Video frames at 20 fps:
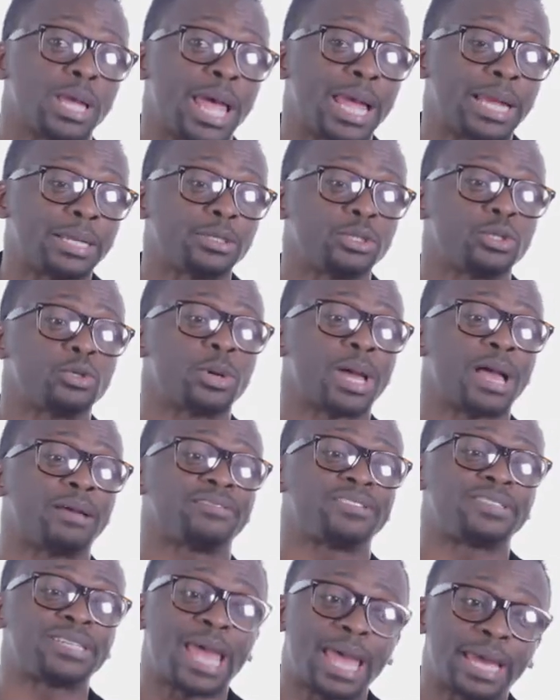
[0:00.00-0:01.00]
and you
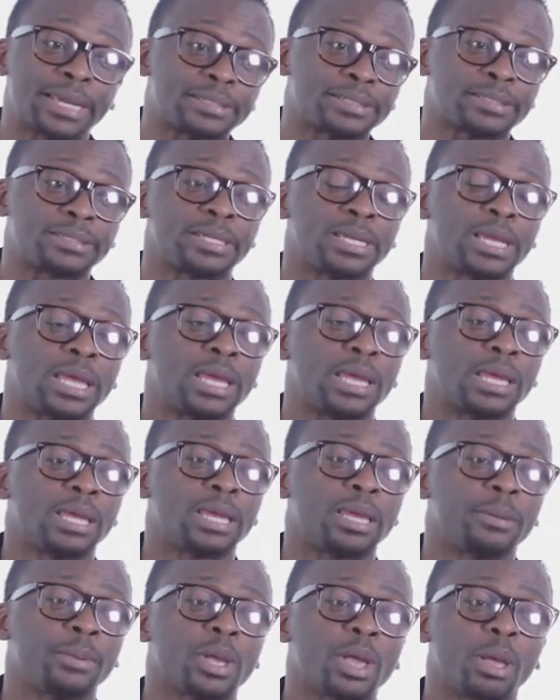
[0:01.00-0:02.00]
have sex,
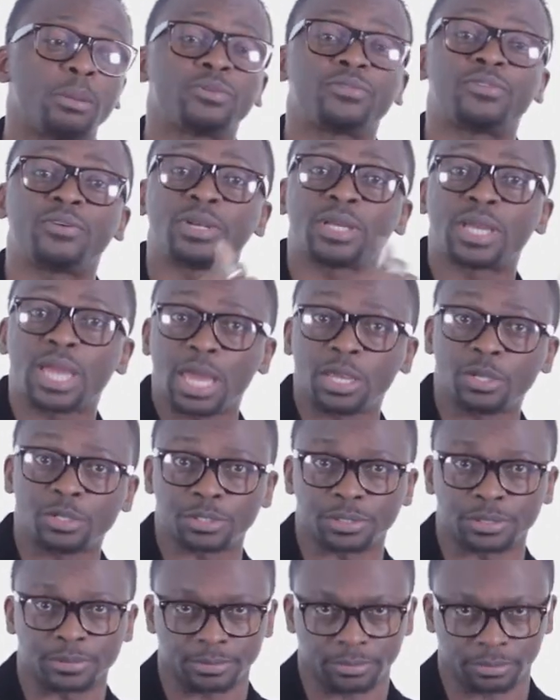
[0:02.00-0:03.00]
it becomes
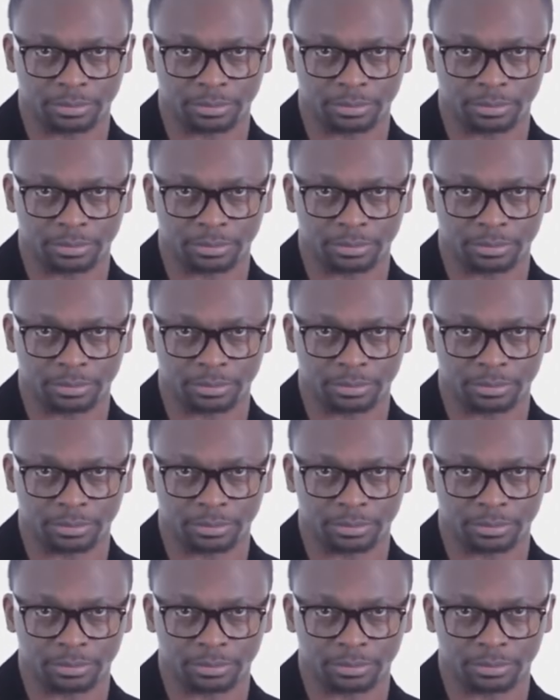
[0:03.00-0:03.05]
fornication.